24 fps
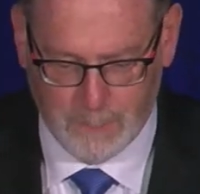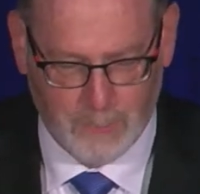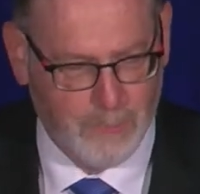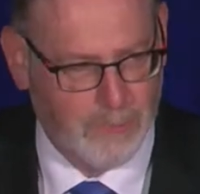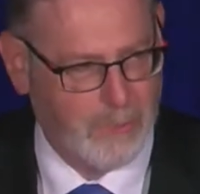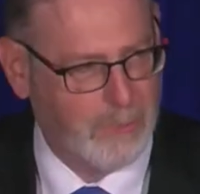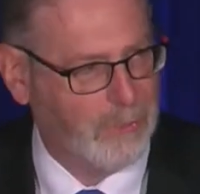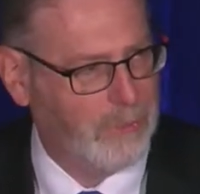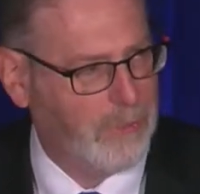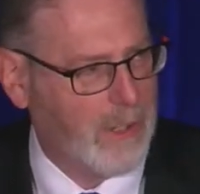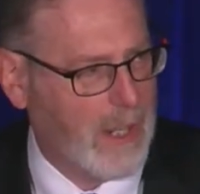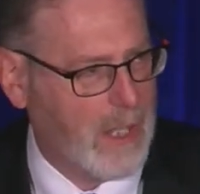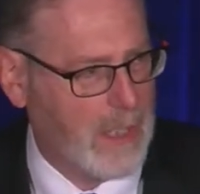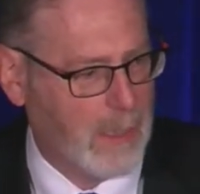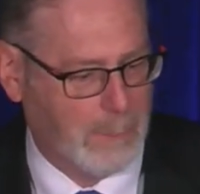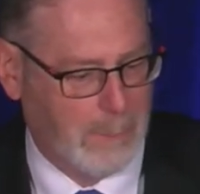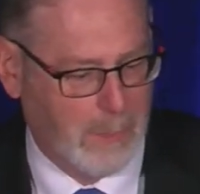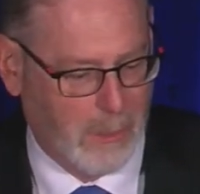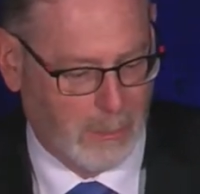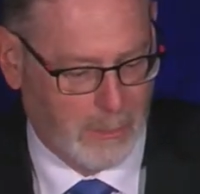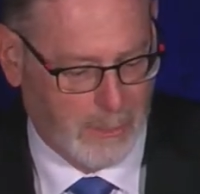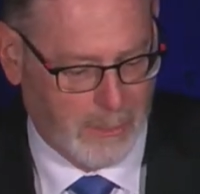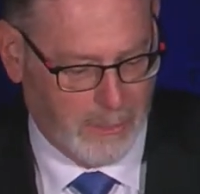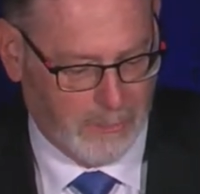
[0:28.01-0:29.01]

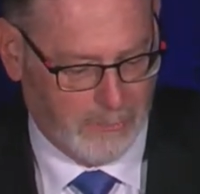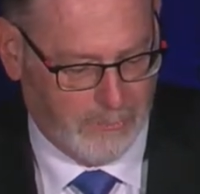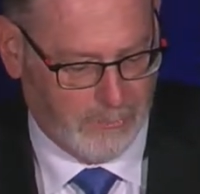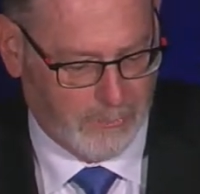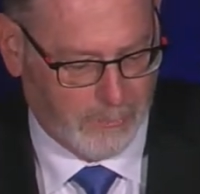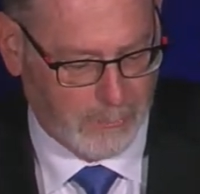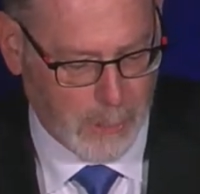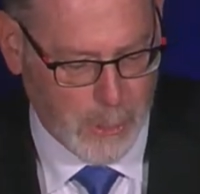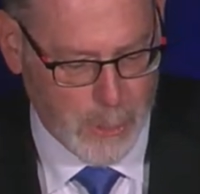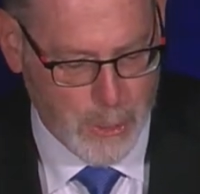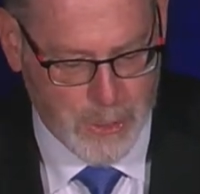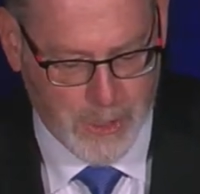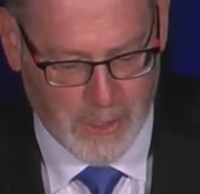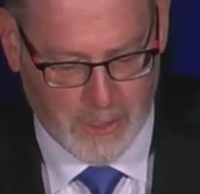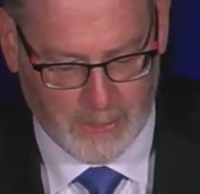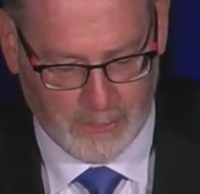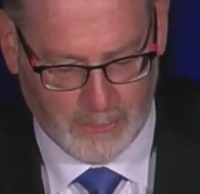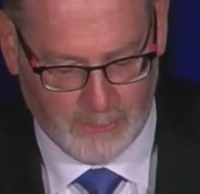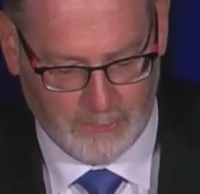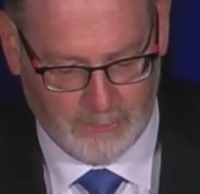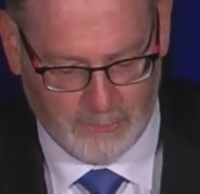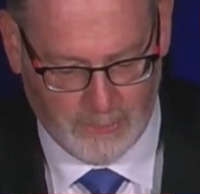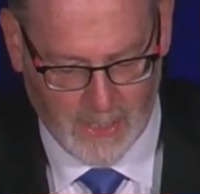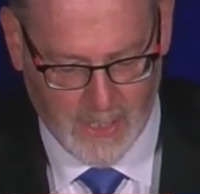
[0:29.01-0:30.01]
sustainability
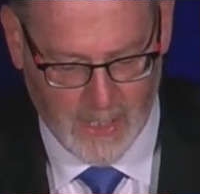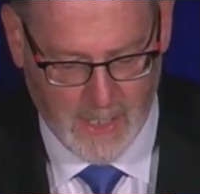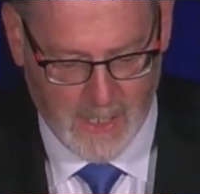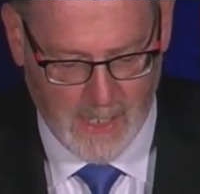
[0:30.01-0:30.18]
solutions,